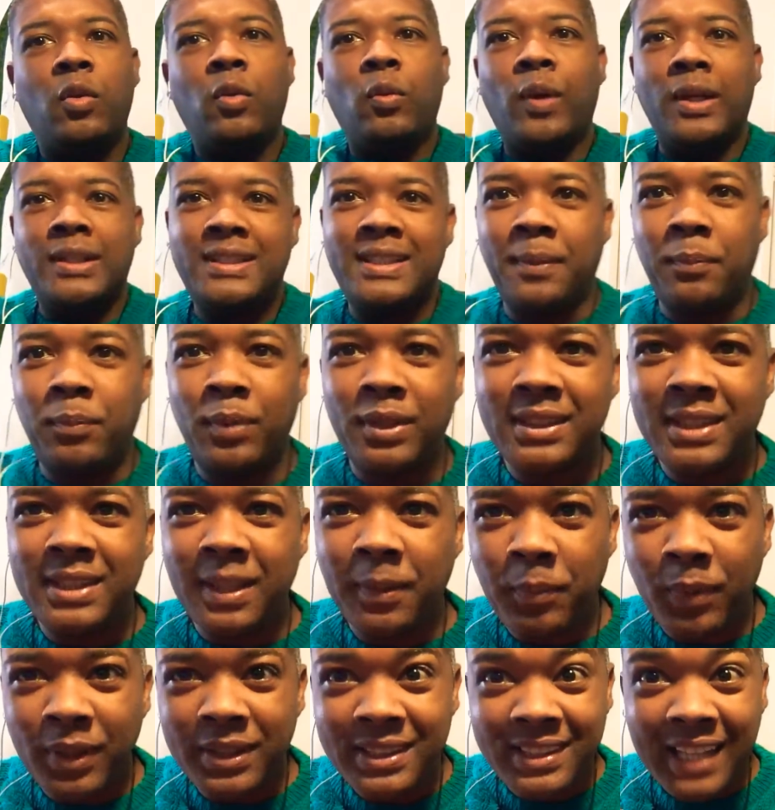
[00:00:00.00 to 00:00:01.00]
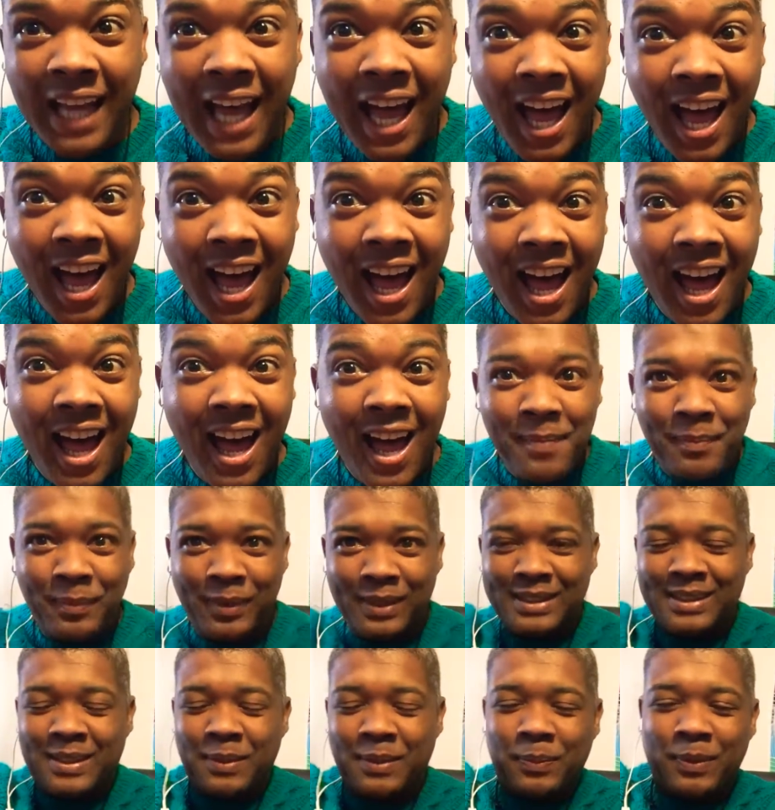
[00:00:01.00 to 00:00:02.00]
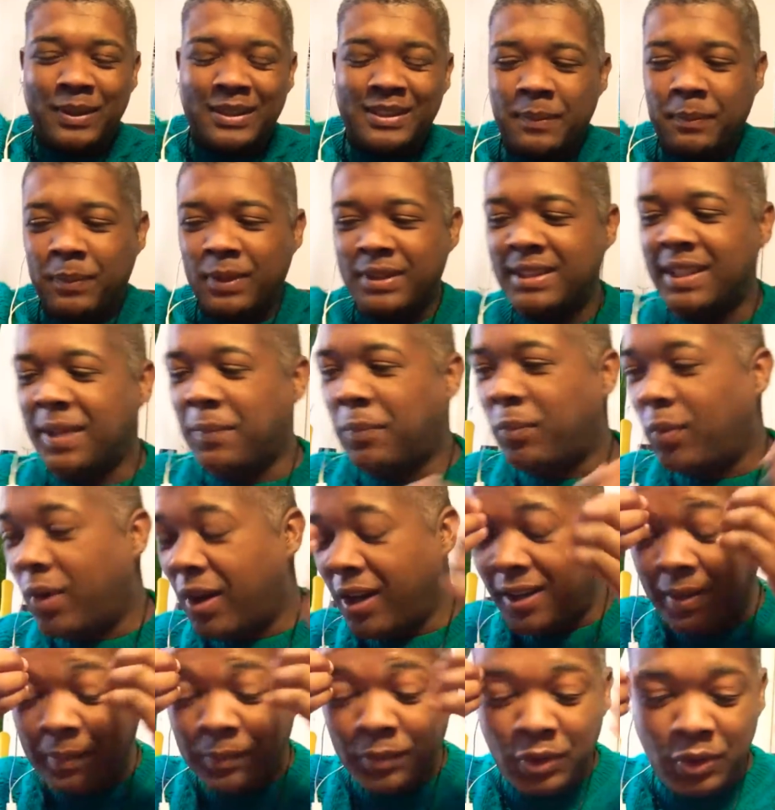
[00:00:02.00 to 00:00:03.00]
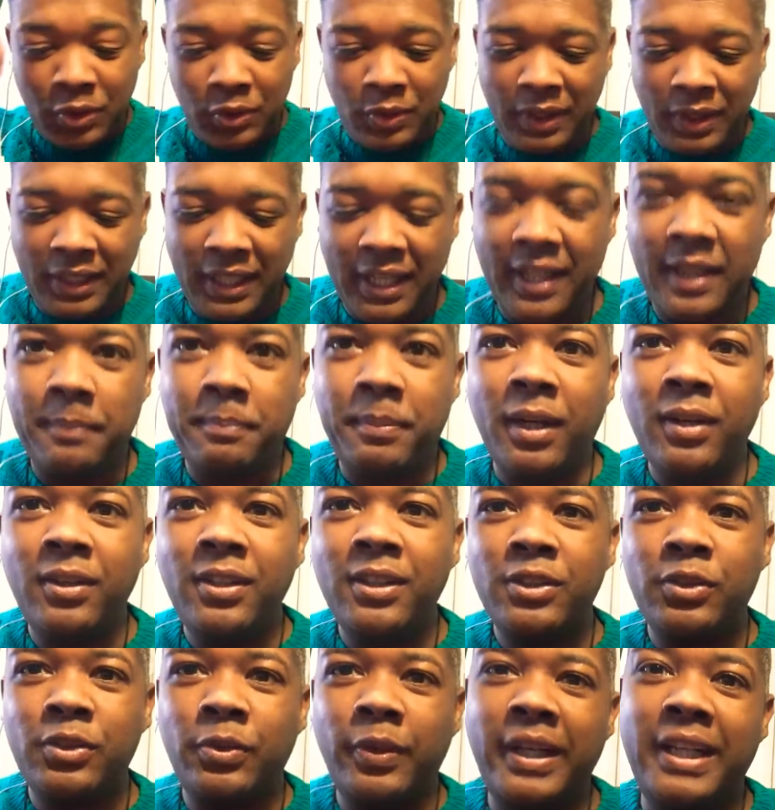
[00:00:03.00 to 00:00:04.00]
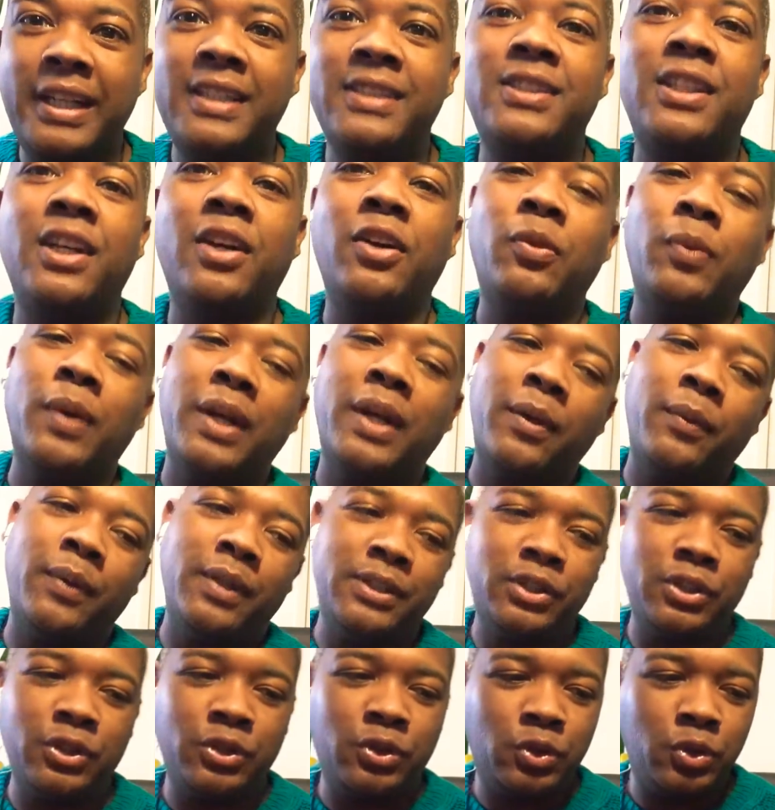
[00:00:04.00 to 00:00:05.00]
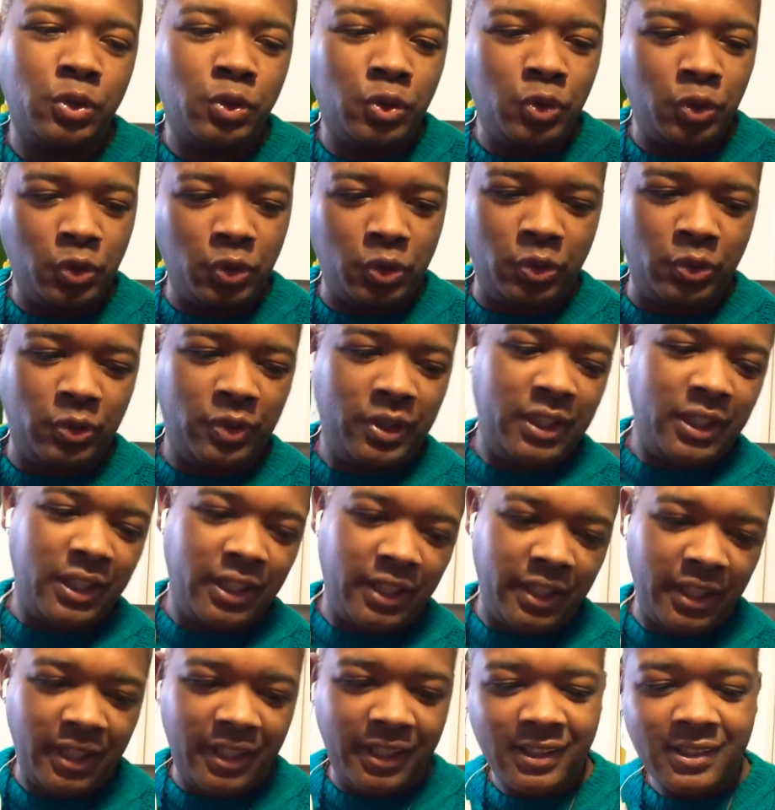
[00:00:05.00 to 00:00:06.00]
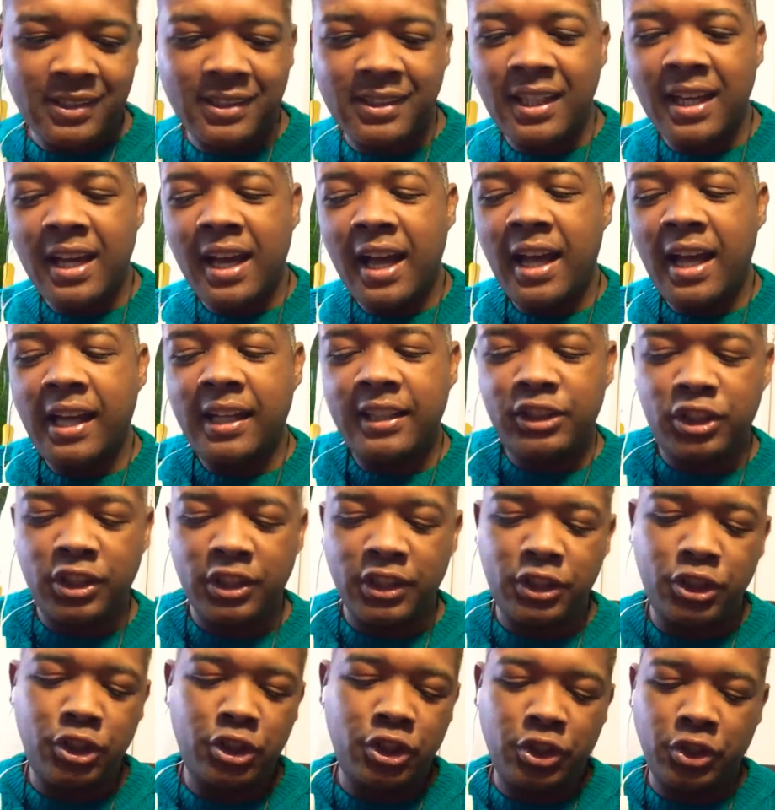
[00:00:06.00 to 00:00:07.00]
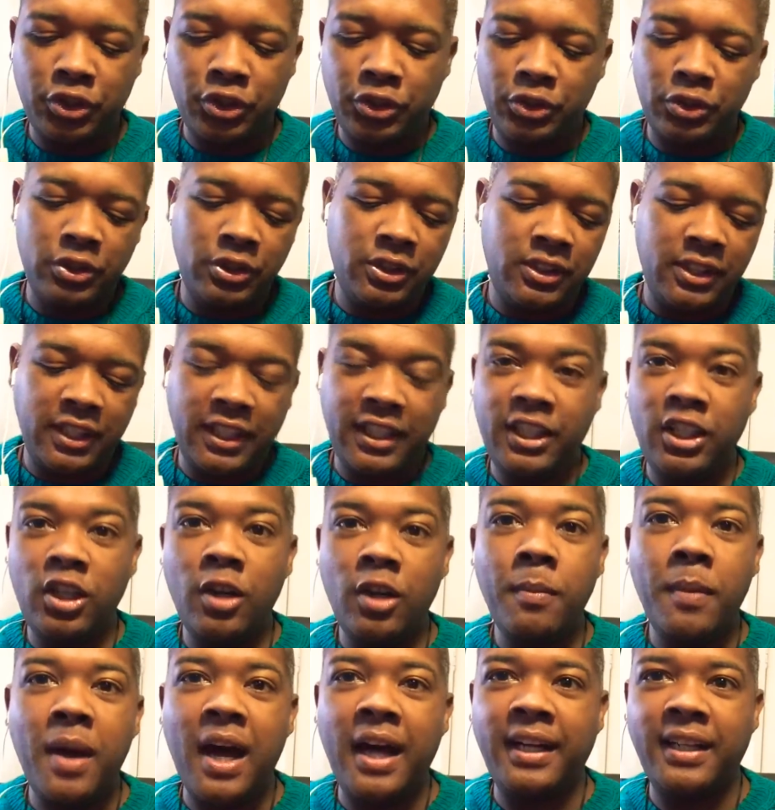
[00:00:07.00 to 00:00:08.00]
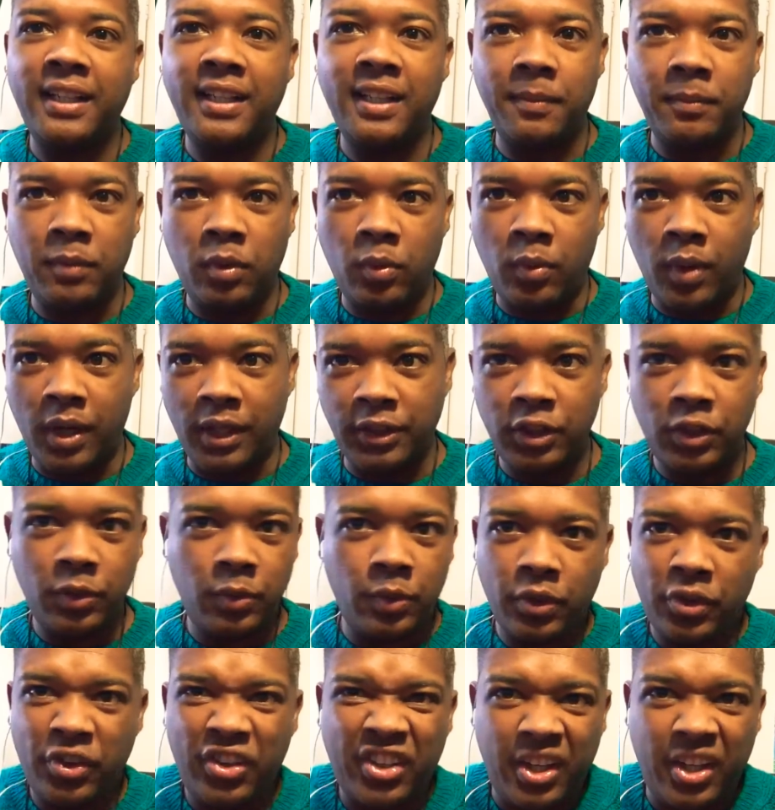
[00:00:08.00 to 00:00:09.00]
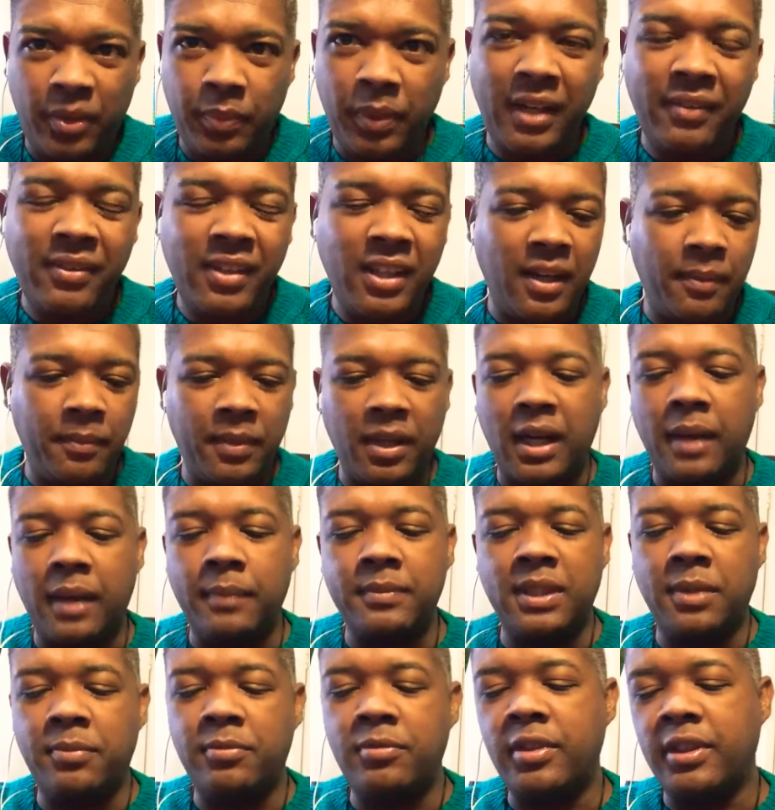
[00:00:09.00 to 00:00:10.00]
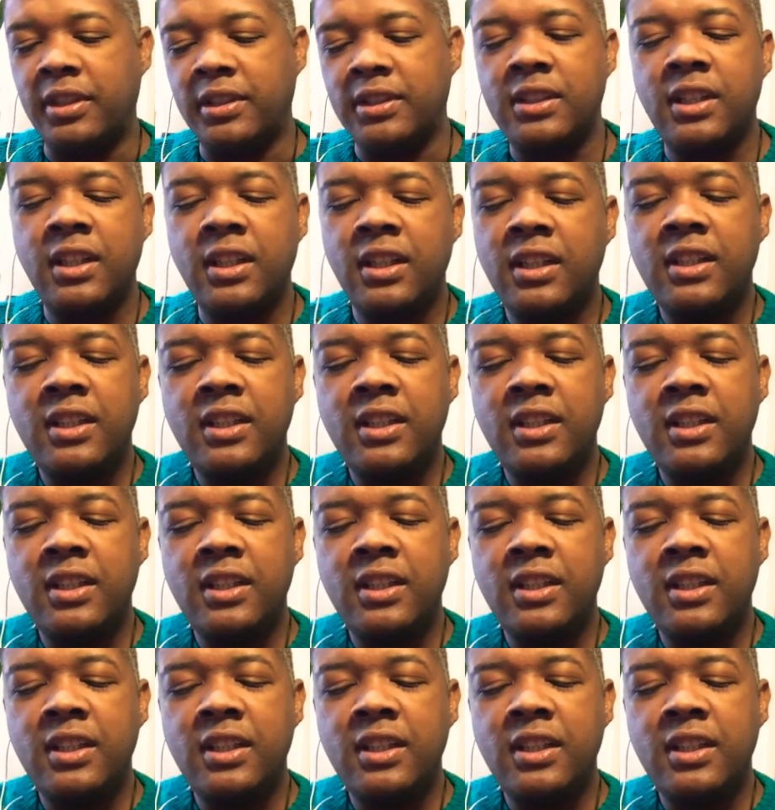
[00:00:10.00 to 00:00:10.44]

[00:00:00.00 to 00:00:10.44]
What's up, what's up, what's up? What's up, what's up, what's up? Welcome to another bonus reading. So what I want you to do is just choose in your mind number one, two, or three, whatever number comes up first.